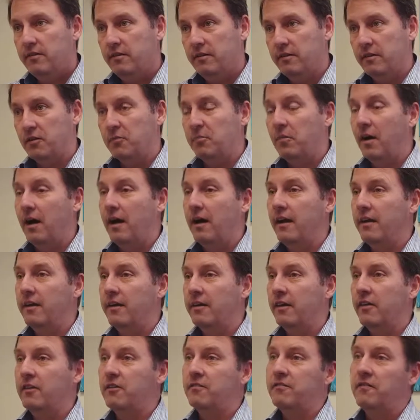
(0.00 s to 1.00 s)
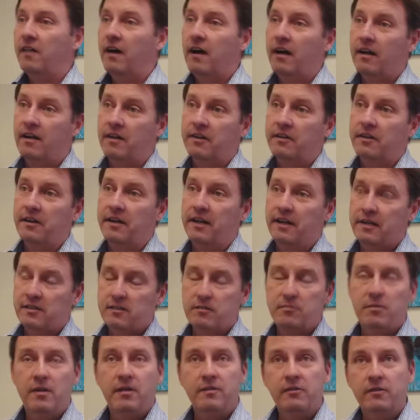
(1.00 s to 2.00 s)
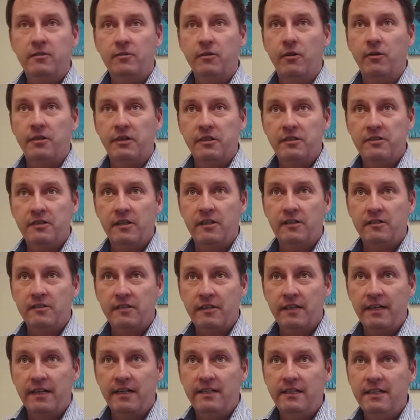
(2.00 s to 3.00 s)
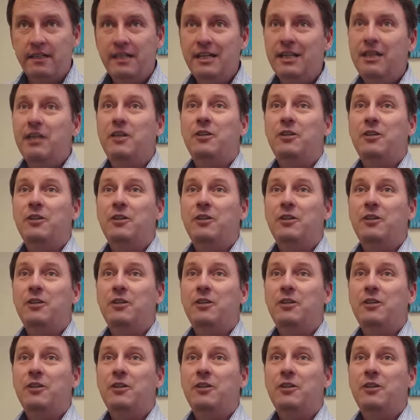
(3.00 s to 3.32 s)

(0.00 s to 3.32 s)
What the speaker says: and you buy another vial the next month to grow your cells again,